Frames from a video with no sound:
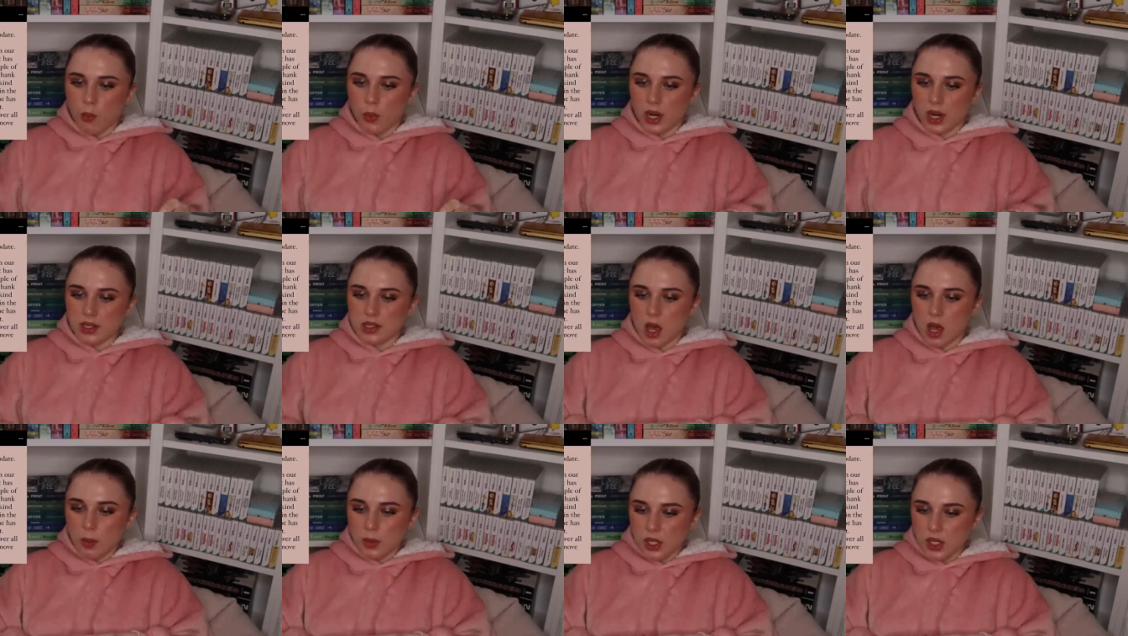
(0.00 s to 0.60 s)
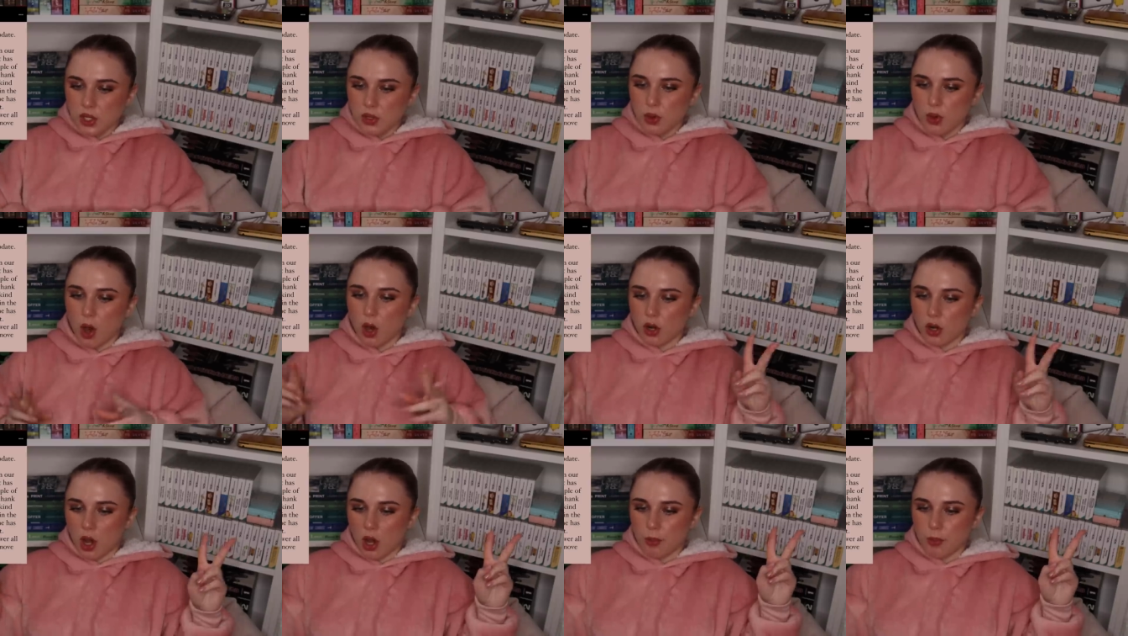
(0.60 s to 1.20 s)
we'd like to update you
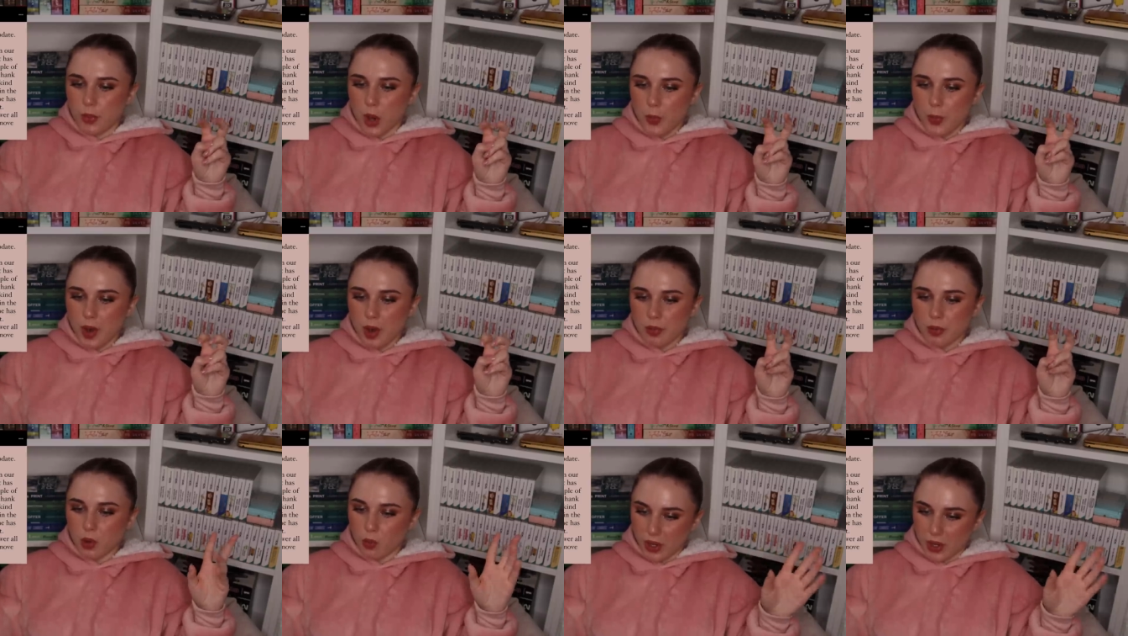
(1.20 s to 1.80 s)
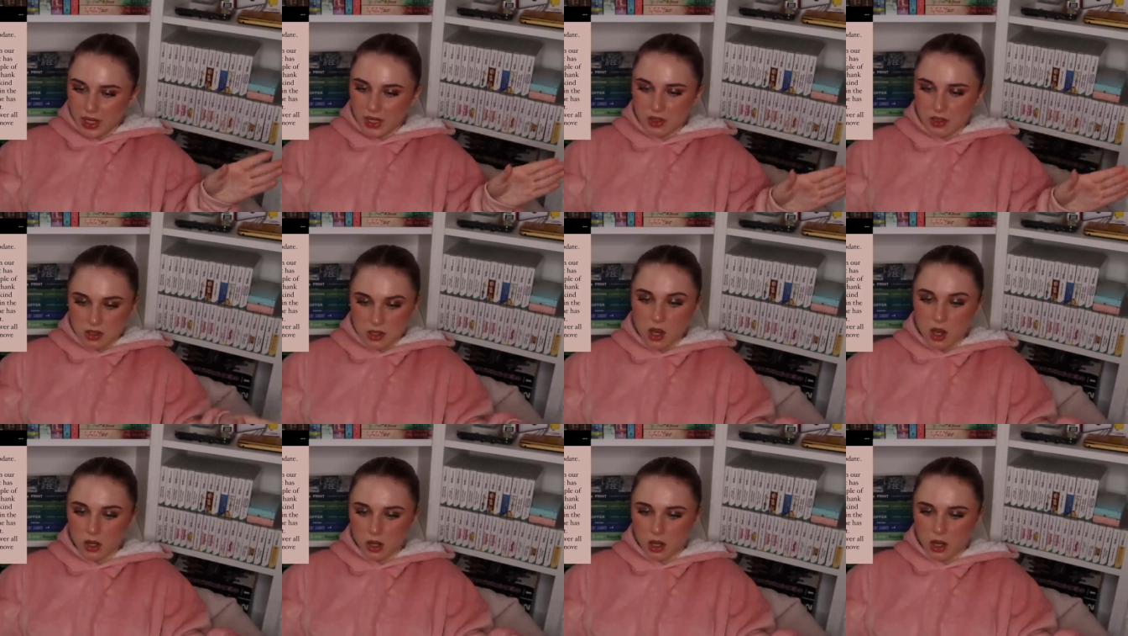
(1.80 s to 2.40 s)
on our pop-up wedding
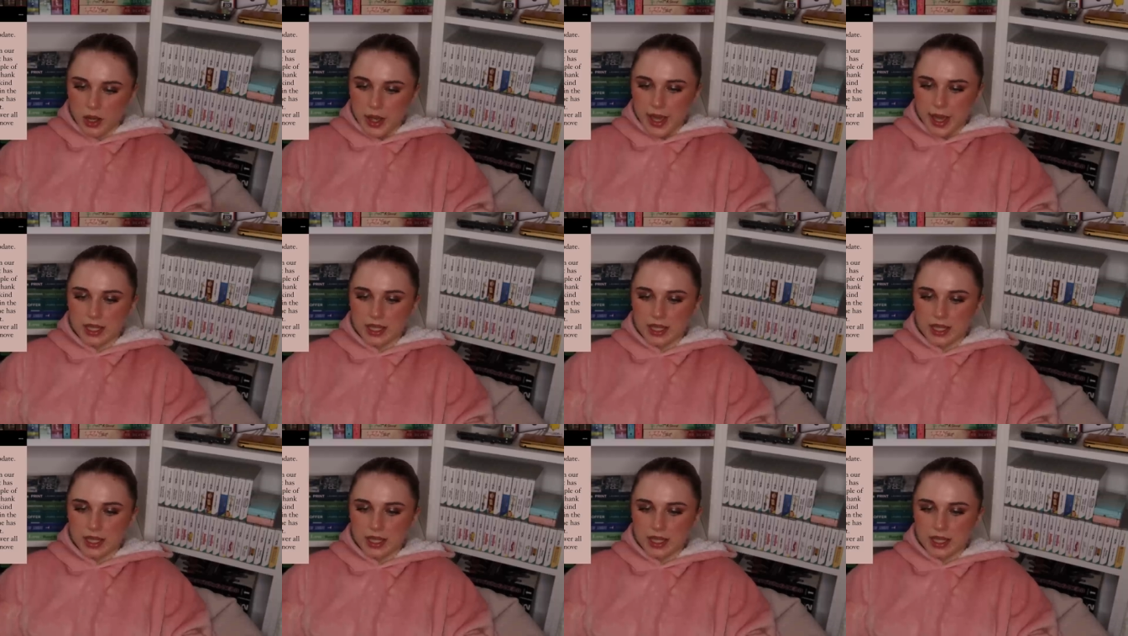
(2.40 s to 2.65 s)
saga